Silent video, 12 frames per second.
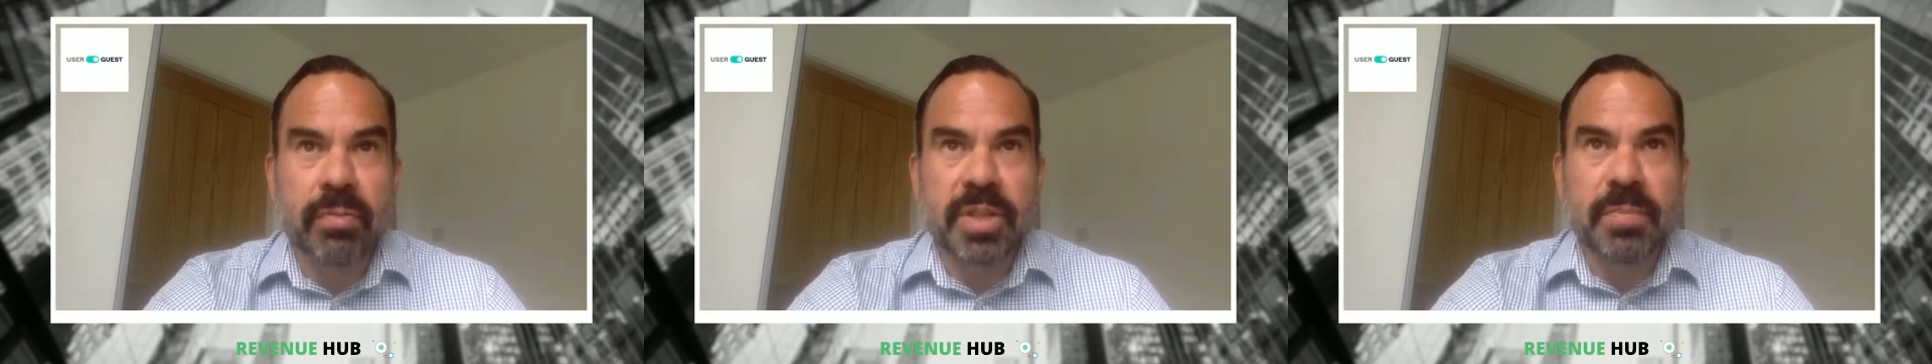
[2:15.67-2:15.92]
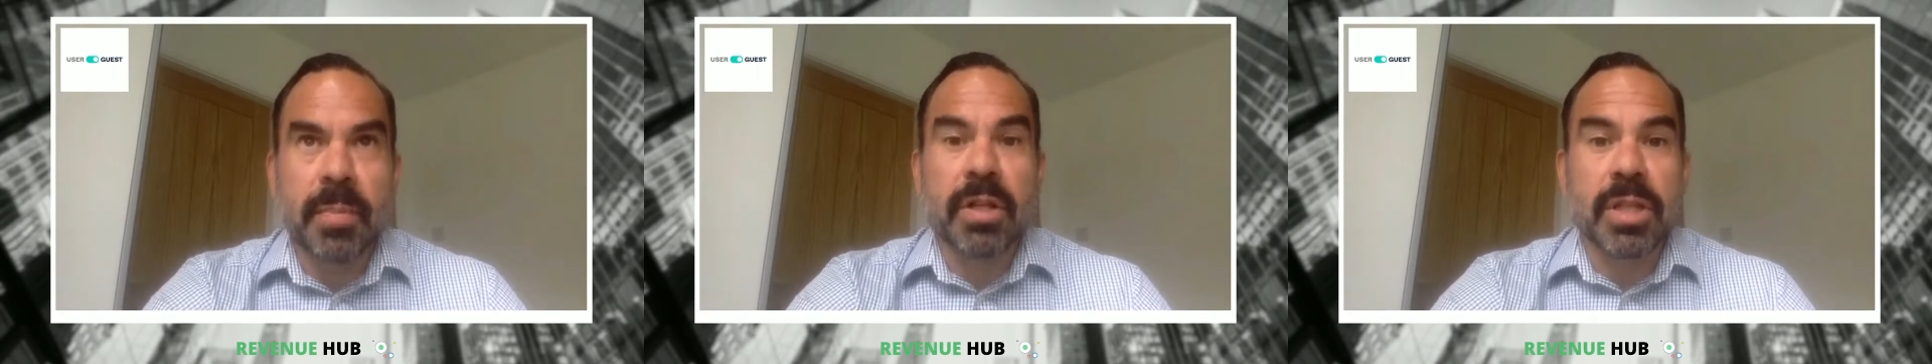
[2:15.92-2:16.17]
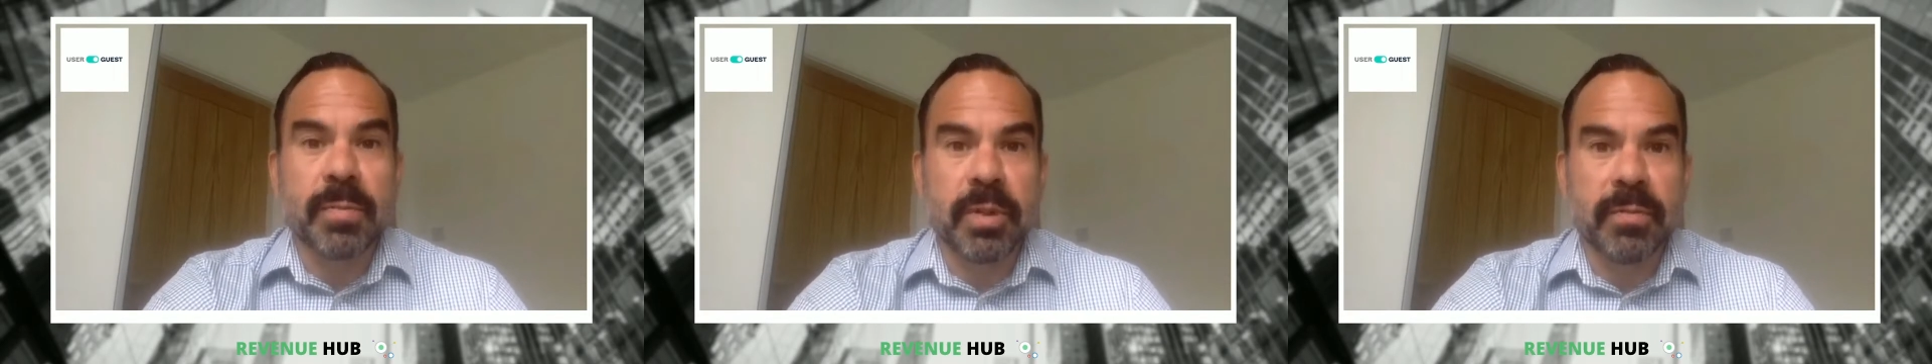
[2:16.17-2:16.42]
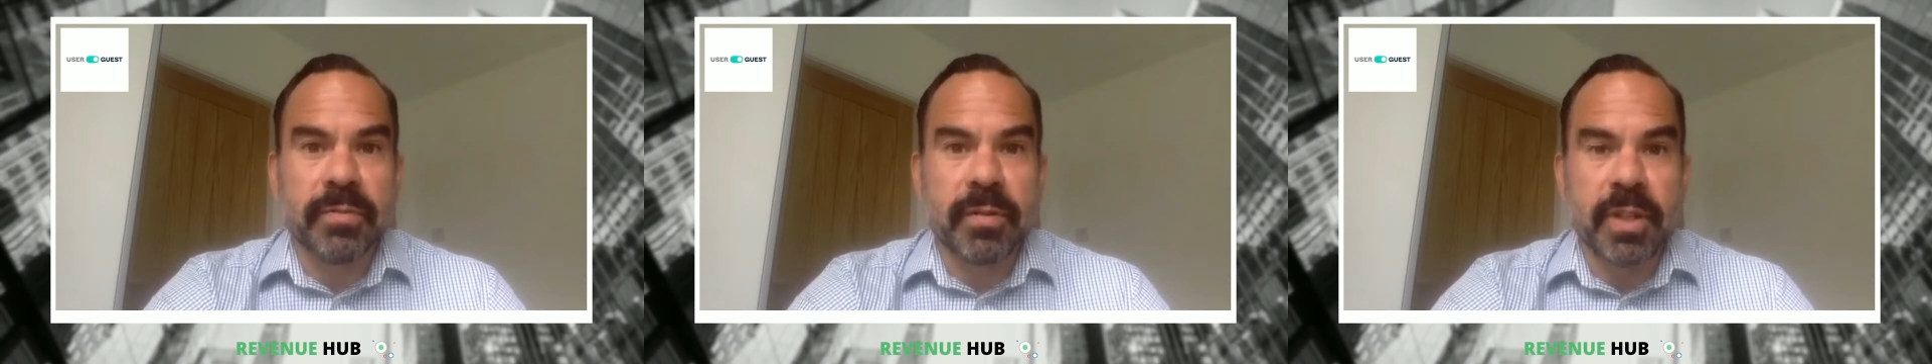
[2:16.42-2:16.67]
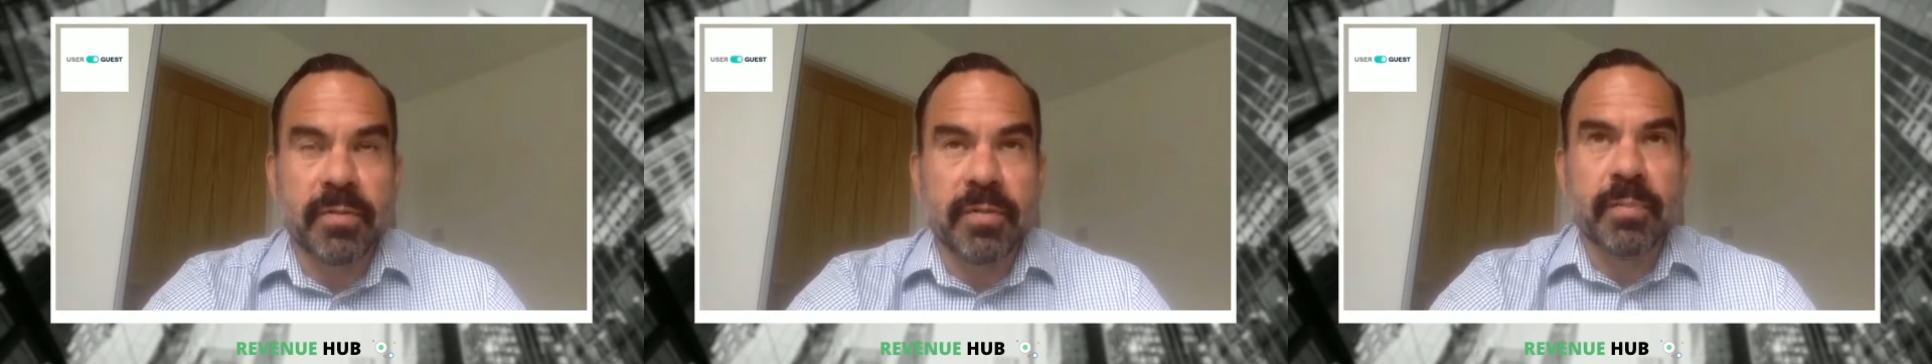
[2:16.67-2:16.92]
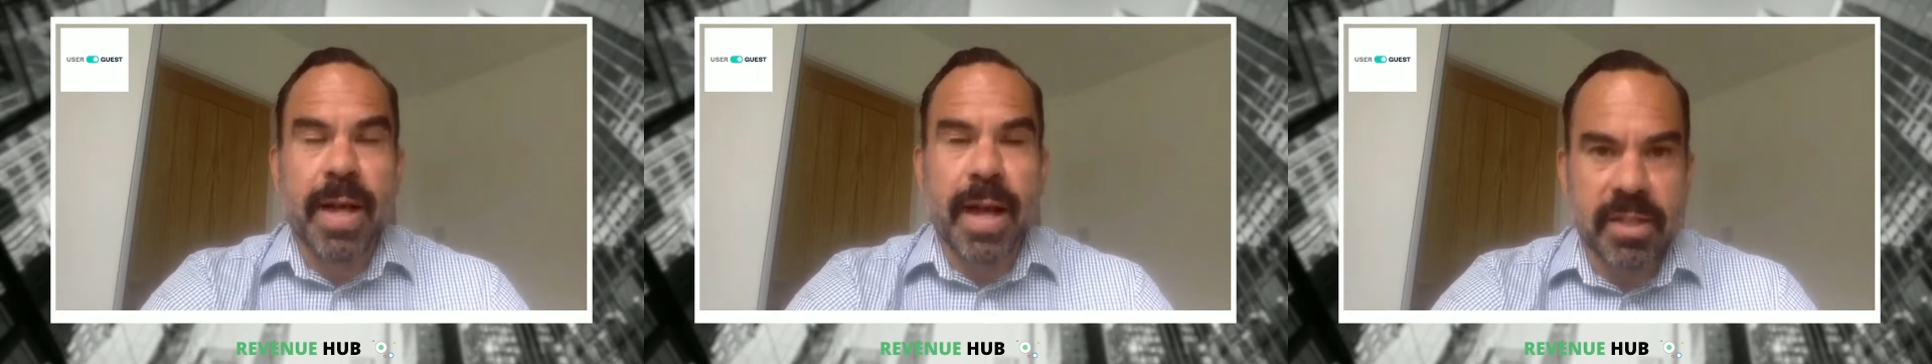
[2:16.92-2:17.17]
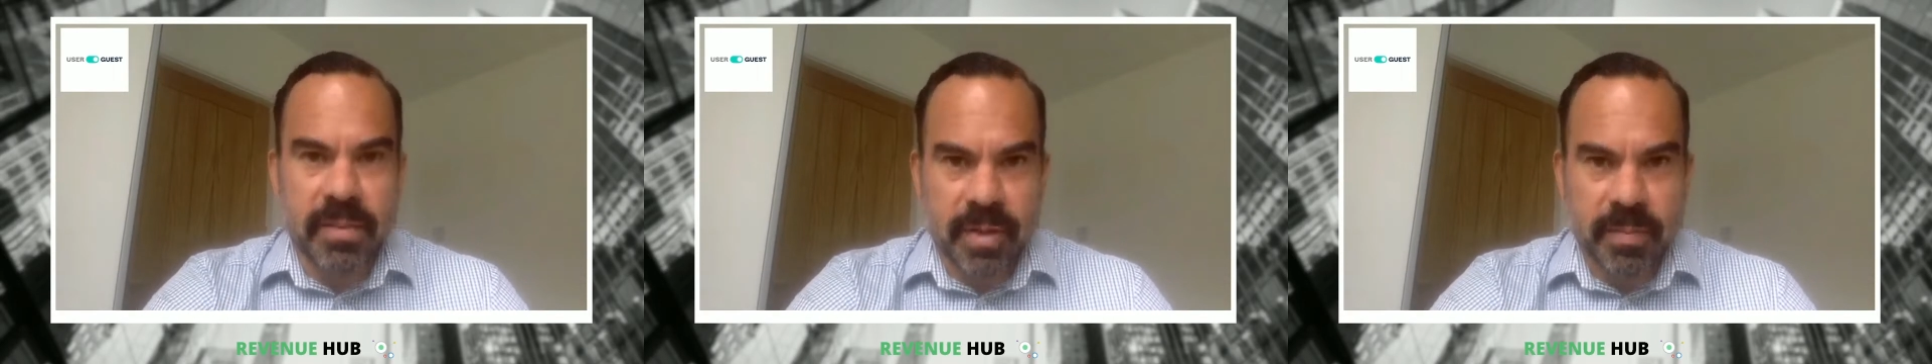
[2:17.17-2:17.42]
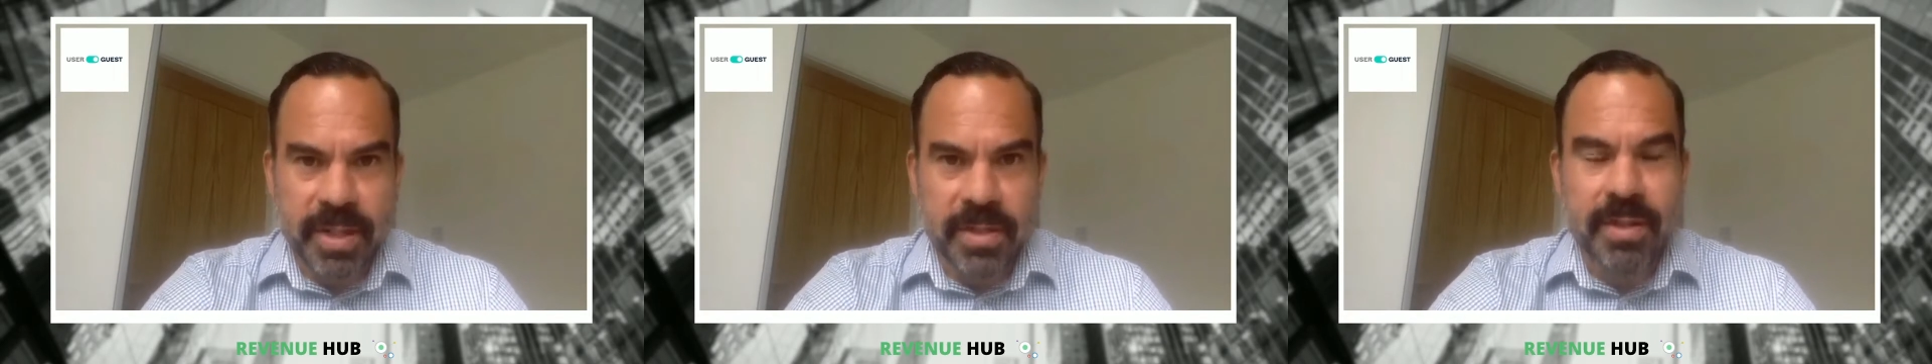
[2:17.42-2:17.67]
responsible for different parts of
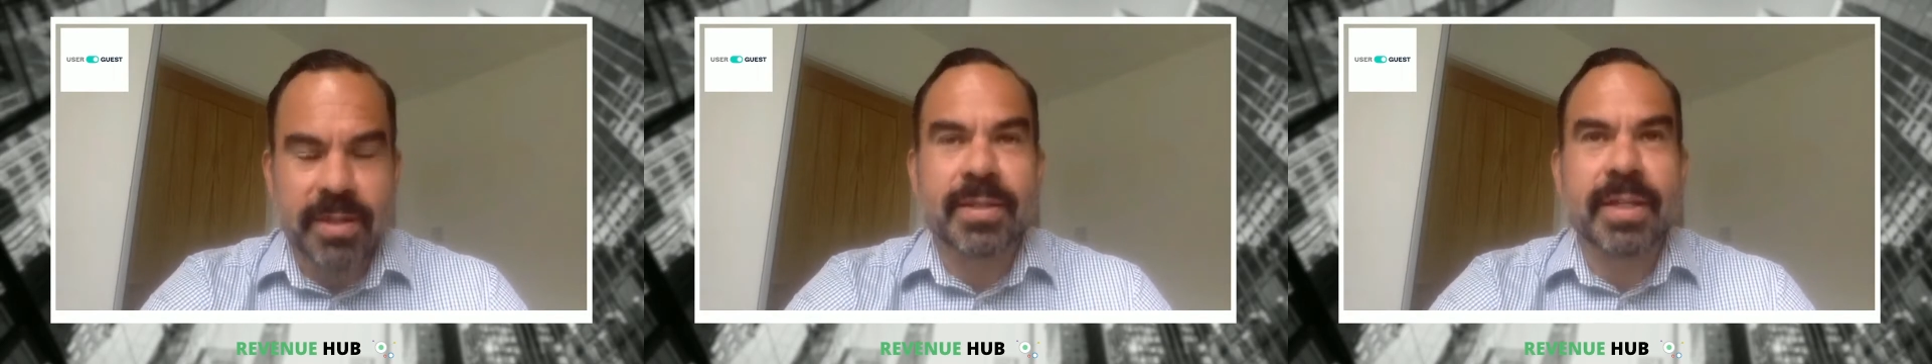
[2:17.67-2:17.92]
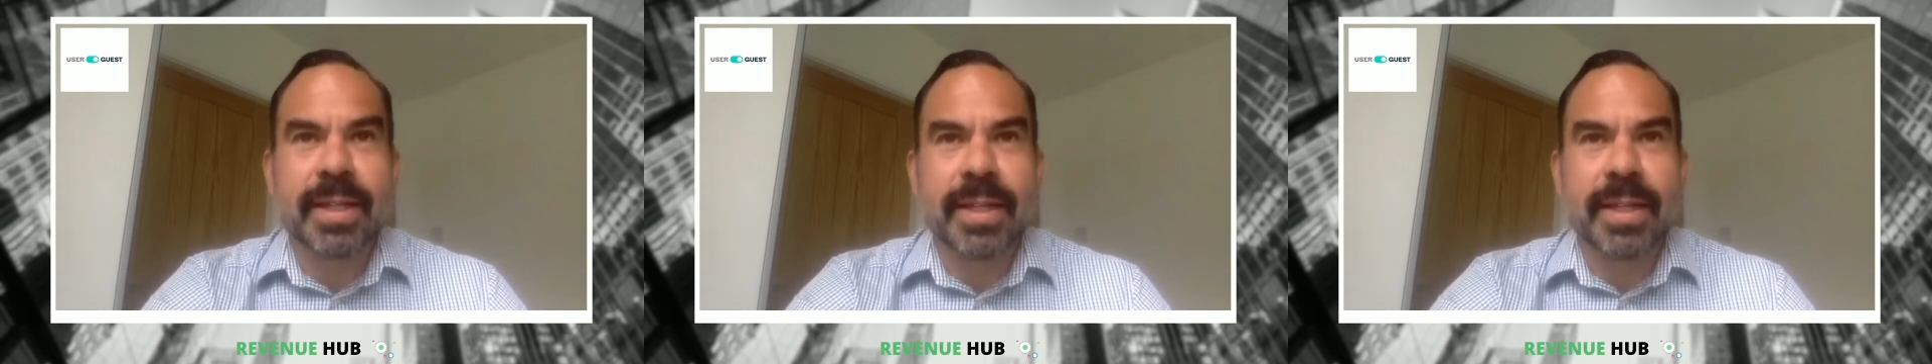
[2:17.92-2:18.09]
the business.